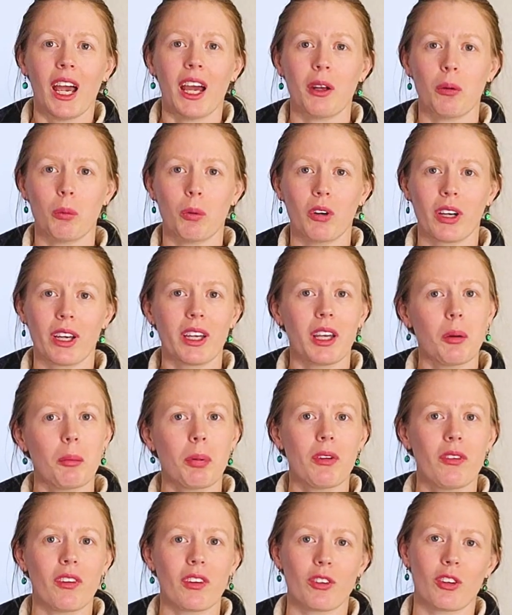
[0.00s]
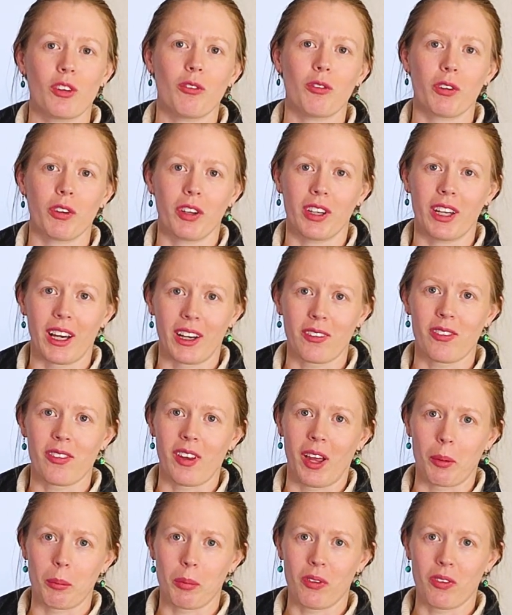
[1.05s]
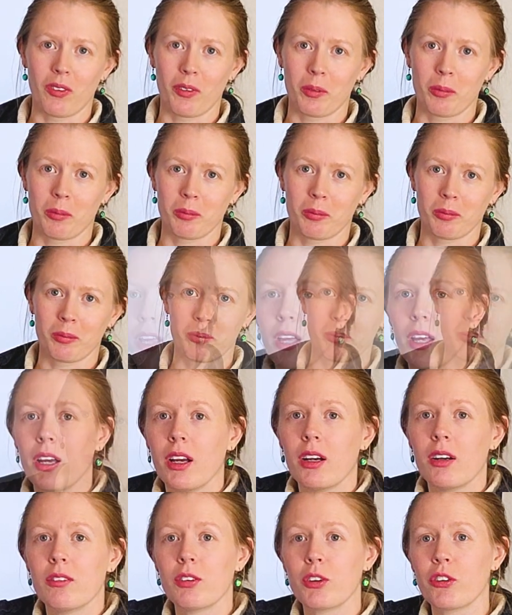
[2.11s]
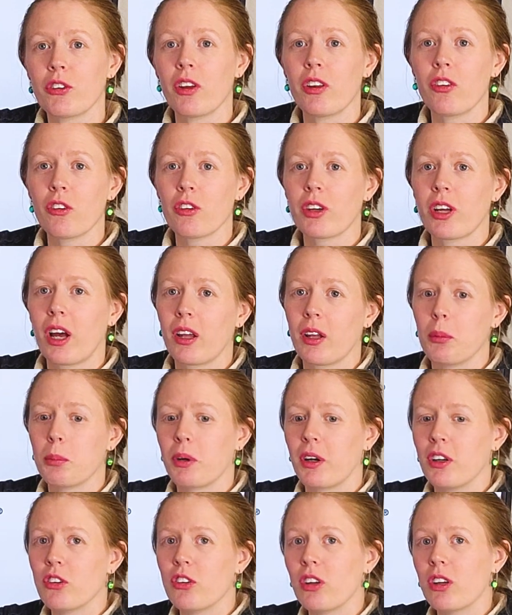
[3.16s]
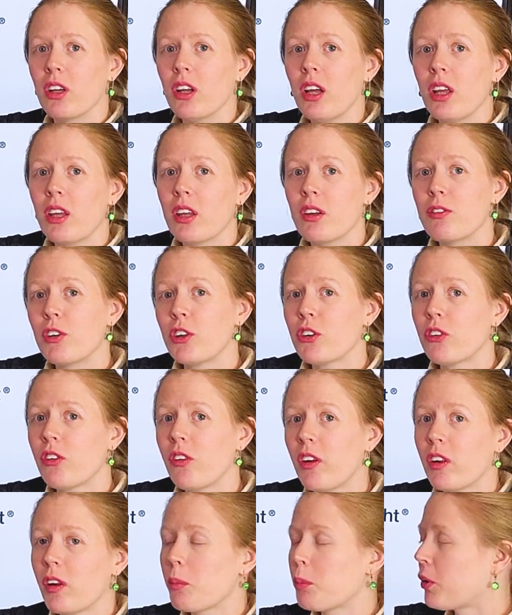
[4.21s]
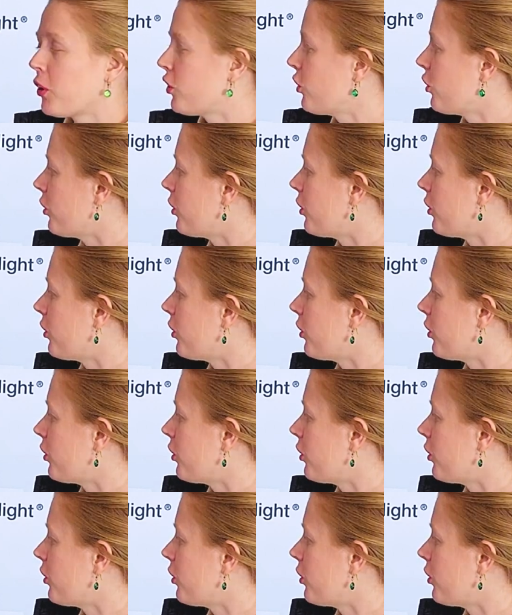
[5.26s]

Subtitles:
and will get in position for the next steps. For sensor calibration, the first thing the printer